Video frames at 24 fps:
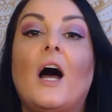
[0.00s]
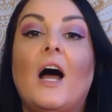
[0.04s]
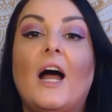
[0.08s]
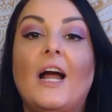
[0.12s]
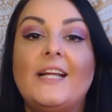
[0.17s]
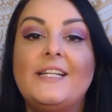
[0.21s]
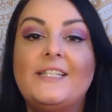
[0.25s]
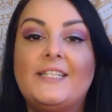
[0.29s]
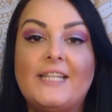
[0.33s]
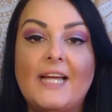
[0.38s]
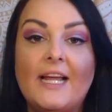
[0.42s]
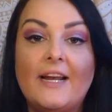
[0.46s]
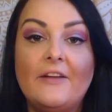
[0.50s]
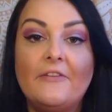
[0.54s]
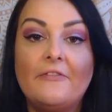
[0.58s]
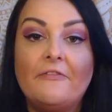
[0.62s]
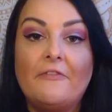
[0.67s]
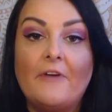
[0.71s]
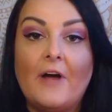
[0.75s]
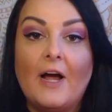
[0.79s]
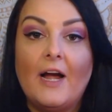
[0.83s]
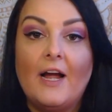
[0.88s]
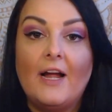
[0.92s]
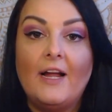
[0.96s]

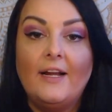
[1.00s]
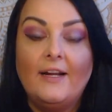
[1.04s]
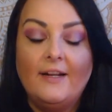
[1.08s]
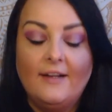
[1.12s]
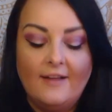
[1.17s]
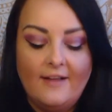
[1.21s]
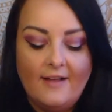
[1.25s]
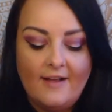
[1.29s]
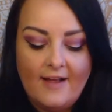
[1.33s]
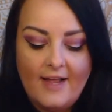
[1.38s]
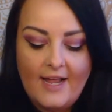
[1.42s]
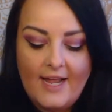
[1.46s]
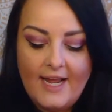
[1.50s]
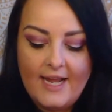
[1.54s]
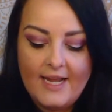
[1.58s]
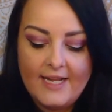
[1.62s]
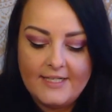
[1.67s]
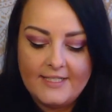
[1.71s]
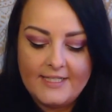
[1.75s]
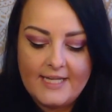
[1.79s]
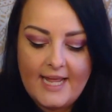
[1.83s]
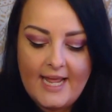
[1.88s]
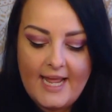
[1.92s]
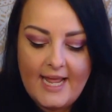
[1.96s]
identify,
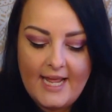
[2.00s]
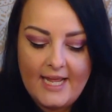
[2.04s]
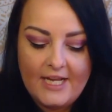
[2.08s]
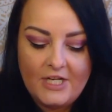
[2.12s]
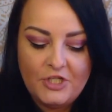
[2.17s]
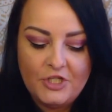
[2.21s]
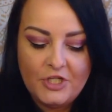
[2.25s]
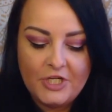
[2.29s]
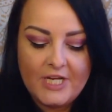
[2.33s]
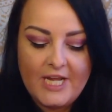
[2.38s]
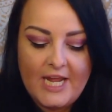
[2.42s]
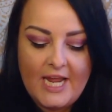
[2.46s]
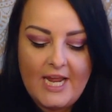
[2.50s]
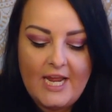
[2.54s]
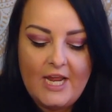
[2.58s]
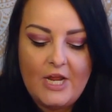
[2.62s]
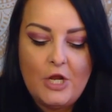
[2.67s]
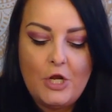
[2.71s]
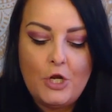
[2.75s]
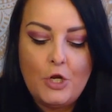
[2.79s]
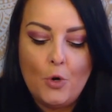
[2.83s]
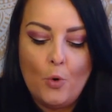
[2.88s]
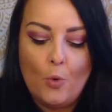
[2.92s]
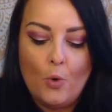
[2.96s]
and
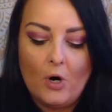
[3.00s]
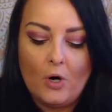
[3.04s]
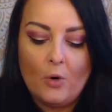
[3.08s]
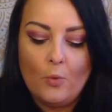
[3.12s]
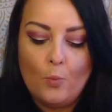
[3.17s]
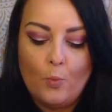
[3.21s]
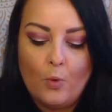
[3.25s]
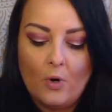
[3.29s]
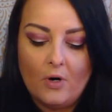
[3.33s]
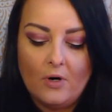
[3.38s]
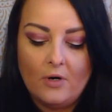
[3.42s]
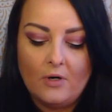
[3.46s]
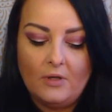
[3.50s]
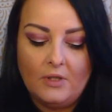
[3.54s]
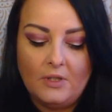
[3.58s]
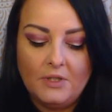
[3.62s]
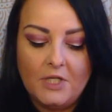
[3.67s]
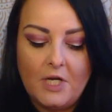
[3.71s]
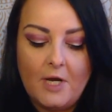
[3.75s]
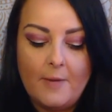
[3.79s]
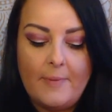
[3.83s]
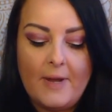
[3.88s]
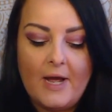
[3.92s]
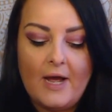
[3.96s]
educate your
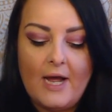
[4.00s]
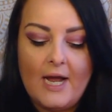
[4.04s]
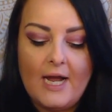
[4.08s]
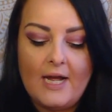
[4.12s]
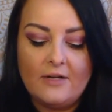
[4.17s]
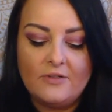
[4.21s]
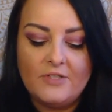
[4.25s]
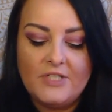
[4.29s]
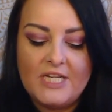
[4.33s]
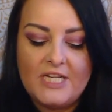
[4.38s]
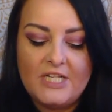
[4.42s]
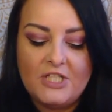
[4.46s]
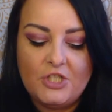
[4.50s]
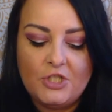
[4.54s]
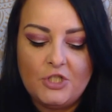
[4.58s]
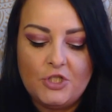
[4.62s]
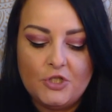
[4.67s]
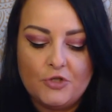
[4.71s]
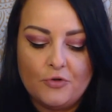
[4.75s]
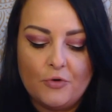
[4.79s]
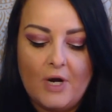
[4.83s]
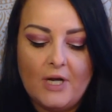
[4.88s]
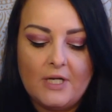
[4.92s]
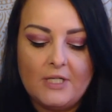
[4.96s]
world about how
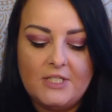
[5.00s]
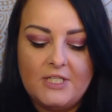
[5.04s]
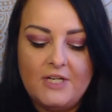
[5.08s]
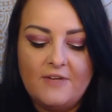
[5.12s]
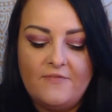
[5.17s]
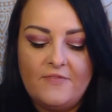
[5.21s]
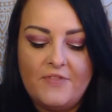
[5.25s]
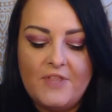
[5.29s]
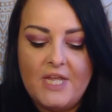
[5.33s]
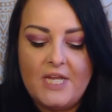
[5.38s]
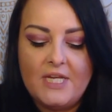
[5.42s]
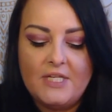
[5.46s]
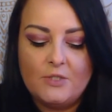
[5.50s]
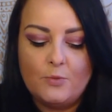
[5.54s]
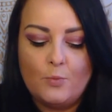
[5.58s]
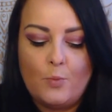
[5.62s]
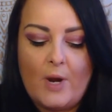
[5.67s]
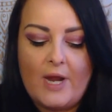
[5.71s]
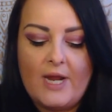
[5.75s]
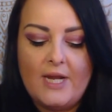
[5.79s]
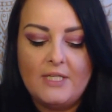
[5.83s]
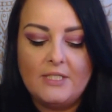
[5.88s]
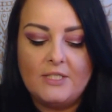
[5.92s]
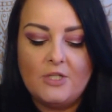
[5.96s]
destructive these
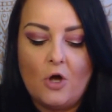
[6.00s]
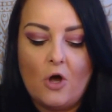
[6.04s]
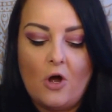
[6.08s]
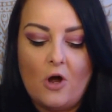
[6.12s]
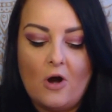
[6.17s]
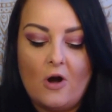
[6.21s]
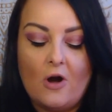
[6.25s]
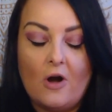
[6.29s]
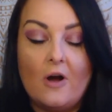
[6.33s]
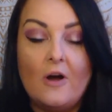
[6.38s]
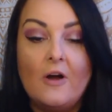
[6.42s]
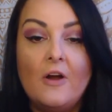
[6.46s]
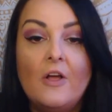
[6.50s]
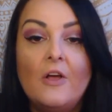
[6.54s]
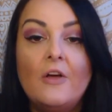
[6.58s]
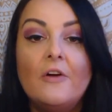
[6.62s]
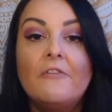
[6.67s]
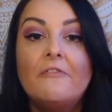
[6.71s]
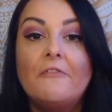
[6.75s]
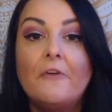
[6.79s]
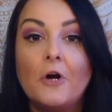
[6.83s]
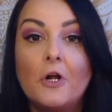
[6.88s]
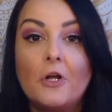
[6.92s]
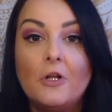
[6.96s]
ways are
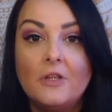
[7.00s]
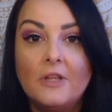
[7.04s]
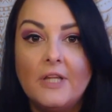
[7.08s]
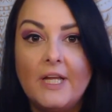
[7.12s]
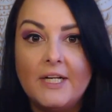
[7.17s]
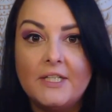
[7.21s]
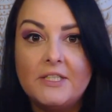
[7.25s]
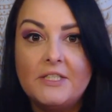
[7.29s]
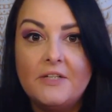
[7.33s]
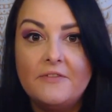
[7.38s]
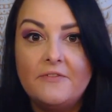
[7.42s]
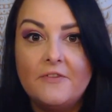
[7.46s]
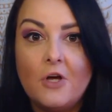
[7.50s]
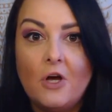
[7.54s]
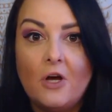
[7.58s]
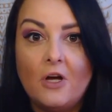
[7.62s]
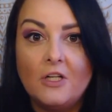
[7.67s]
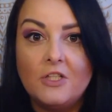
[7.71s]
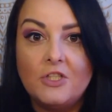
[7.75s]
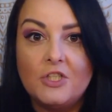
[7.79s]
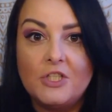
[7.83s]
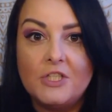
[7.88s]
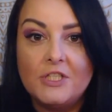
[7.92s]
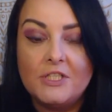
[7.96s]
for collective
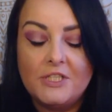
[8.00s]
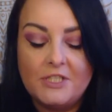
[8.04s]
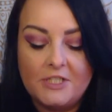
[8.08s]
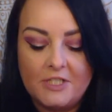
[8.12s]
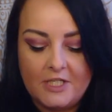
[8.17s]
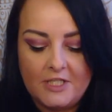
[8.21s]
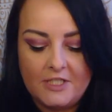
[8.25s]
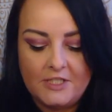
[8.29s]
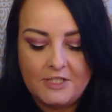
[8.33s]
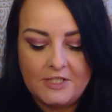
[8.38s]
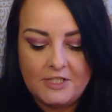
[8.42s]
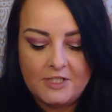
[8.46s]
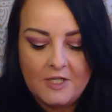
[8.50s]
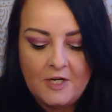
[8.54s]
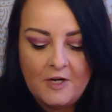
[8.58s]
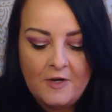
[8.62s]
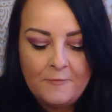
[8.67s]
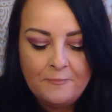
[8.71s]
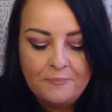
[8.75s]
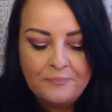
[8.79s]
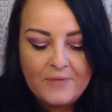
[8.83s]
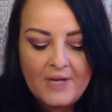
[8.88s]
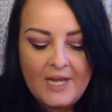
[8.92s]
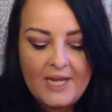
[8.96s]
consciousness
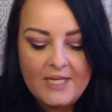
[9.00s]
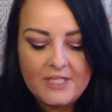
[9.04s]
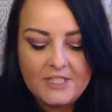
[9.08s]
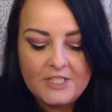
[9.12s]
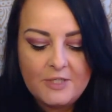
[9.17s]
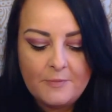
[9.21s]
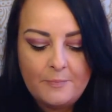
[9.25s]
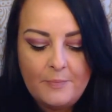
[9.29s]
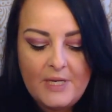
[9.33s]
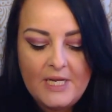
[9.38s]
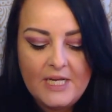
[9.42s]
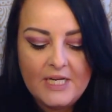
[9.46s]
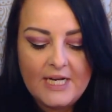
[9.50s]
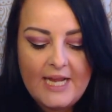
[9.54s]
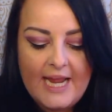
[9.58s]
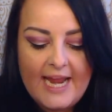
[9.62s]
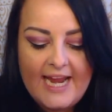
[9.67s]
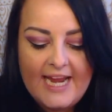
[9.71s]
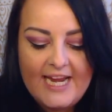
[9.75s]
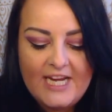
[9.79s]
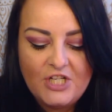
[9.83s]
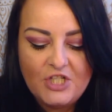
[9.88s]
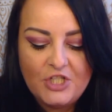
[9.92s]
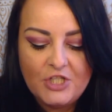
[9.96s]
and to be an
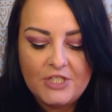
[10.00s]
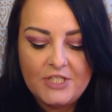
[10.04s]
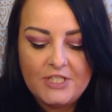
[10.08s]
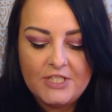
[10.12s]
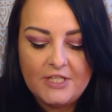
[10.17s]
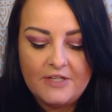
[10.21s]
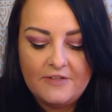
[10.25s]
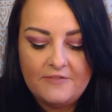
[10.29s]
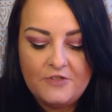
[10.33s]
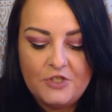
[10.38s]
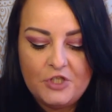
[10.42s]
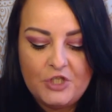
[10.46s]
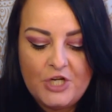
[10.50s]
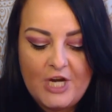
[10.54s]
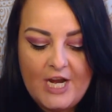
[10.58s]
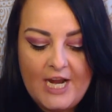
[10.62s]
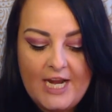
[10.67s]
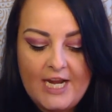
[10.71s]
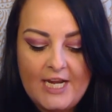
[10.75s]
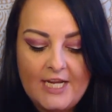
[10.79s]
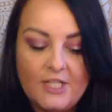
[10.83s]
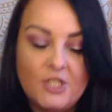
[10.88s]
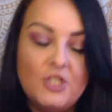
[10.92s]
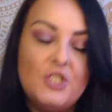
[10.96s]
agent of
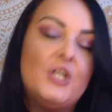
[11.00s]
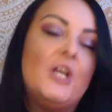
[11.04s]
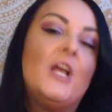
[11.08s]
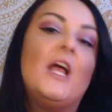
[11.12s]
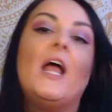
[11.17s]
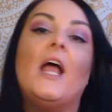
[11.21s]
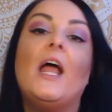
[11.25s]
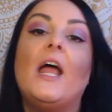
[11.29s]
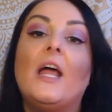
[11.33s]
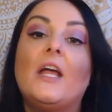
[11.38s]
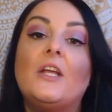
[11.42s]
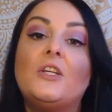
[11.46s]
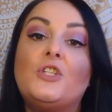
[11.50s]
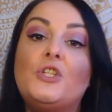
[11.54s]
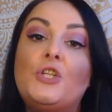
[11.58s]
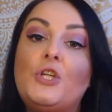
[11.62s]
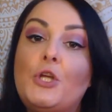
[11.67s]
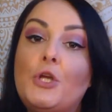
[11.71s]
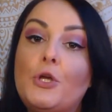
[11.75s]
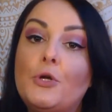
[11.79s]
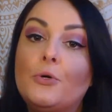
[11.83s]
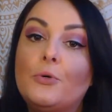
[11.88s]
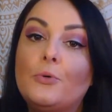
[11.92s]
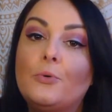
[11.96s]
change as
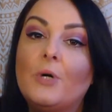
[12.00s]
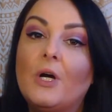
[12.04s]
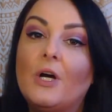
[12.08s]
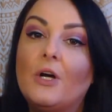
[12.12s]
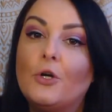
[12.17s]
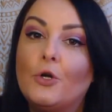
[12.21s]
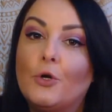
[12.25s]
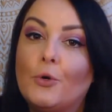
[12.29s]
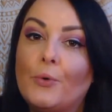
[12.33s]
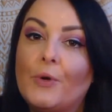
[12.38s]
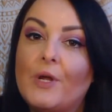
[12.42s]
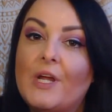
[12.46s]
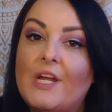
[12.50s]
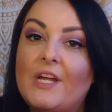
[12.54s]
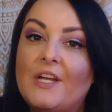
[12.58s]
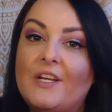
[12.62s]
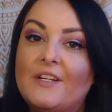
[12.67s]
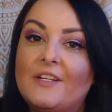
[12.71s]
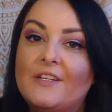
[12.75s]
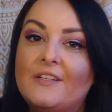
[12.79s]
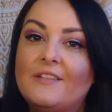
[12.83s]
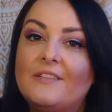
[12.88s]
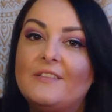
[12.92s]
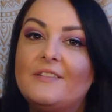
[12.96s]
you
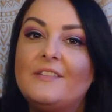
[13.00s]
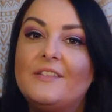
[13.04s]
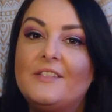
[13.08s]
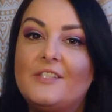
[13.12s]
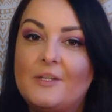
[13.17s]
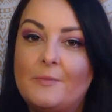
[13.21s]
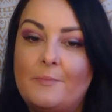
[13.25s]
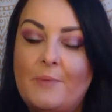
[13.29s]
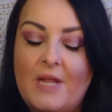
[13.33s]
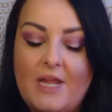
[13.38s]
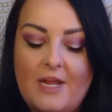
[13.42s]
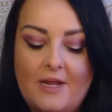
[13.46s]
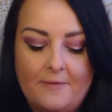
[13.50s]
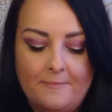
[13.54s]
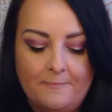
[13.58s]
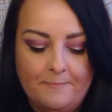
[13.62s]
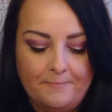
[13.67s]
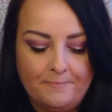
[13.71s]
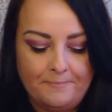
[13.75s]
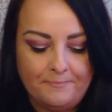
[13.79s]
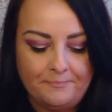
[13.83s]
agreed to be.